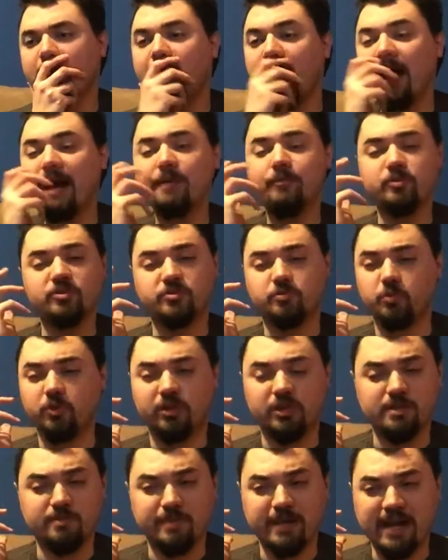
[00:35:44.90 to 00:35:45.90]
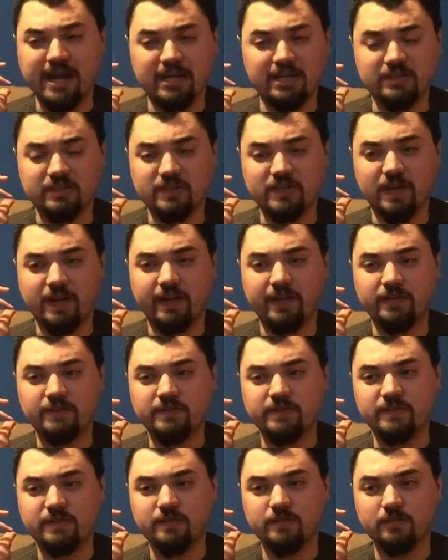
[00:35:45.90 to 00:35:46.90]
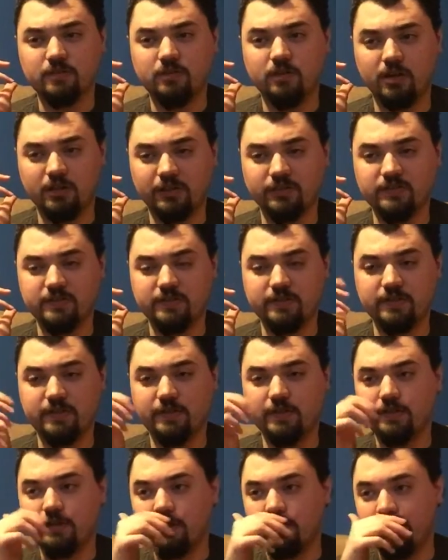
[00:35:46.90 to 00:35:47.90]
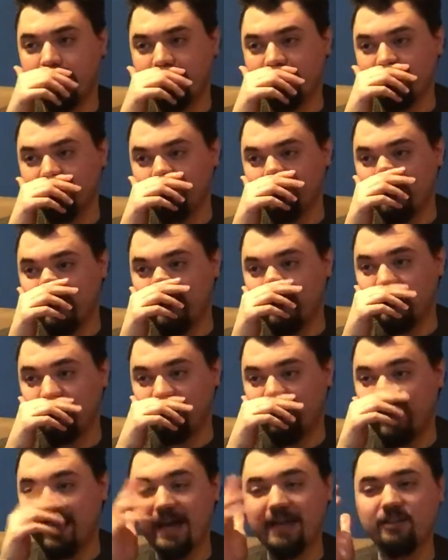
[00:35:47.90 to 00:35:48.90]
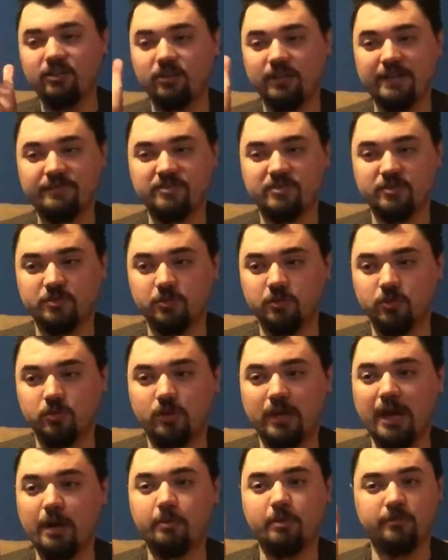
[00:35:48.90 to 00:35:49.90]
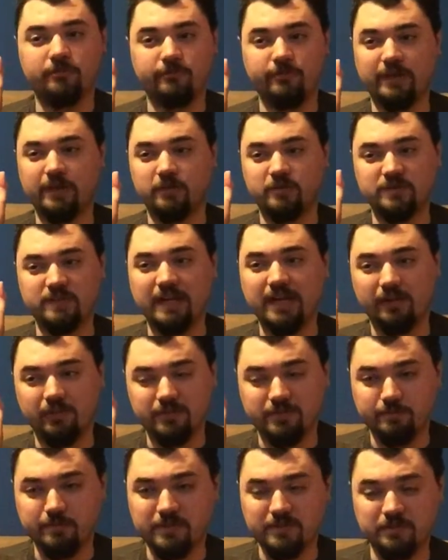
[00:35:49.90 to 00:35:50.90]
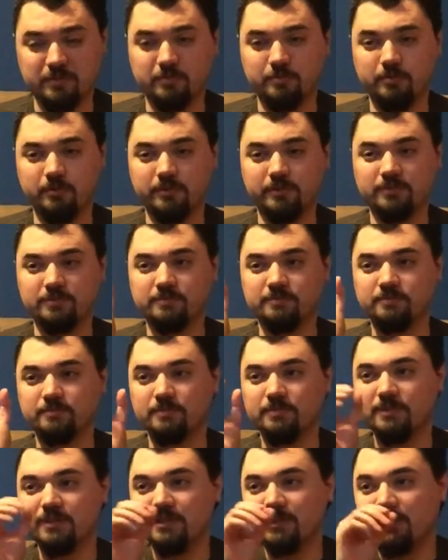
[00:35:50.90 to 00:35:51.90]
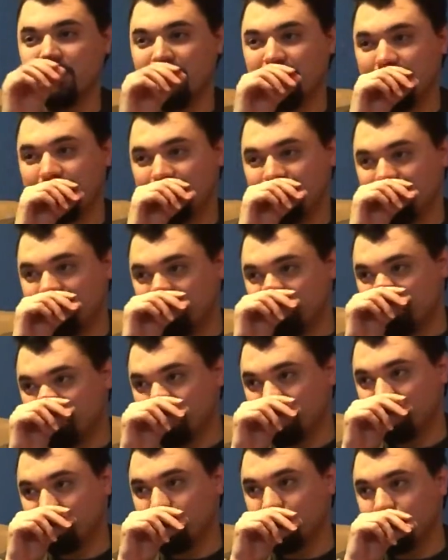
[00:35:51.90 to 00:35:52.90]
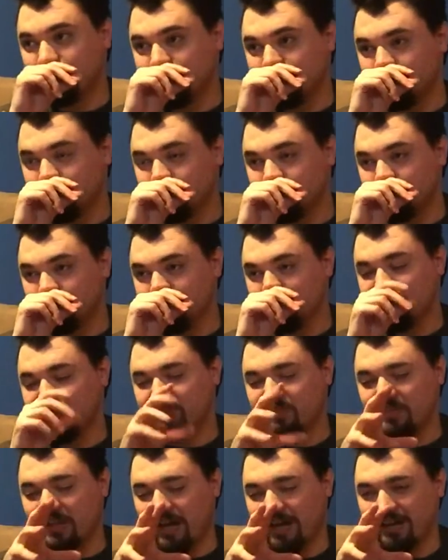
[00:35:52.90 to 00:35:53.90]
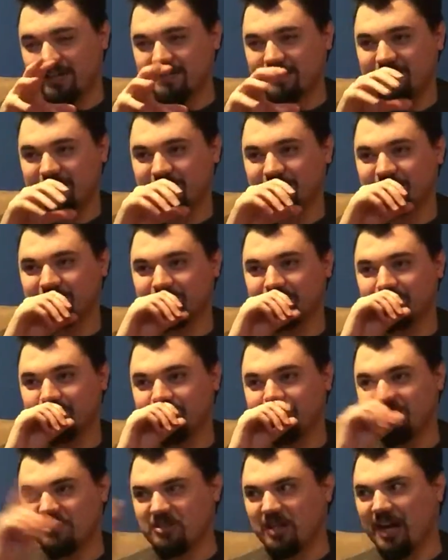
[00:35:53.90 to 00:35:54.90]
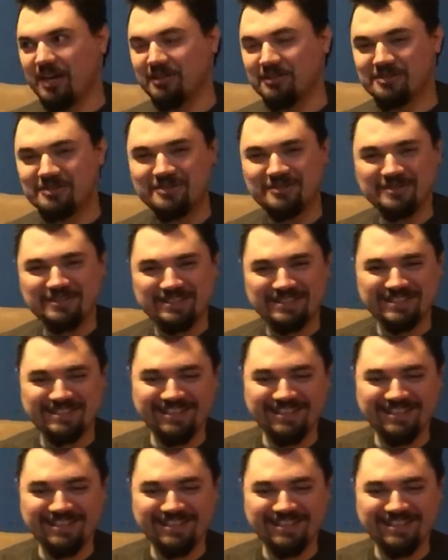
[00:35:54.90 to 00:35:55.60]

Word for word: I was really bad in science, honestly. Like if I if I hadn't left school, I would have failed science miserably. Silence. science. Silence.